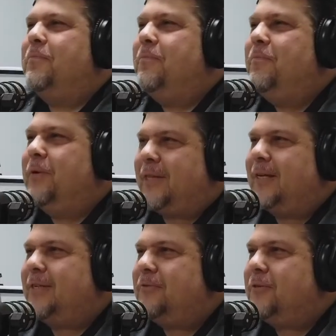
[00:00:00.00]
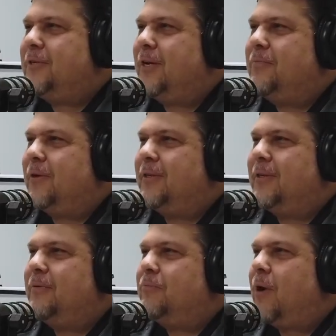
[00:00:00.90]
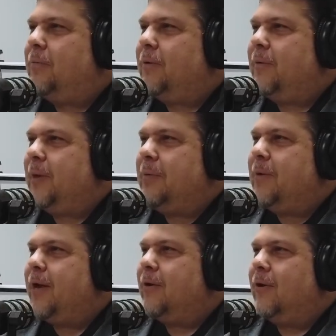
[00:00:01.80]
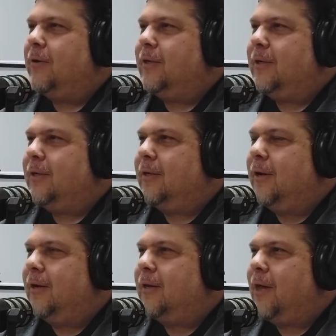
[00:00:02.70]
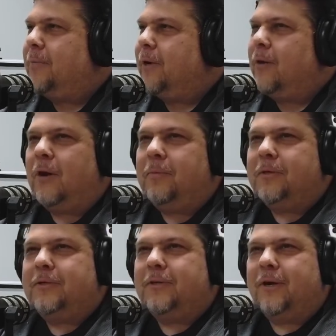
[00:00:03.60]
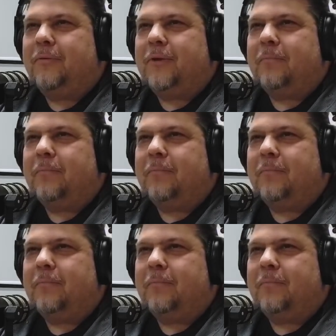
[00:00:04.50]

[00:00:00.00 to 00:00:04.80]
But that's interesting. But you probably make all the climate alarmists and everything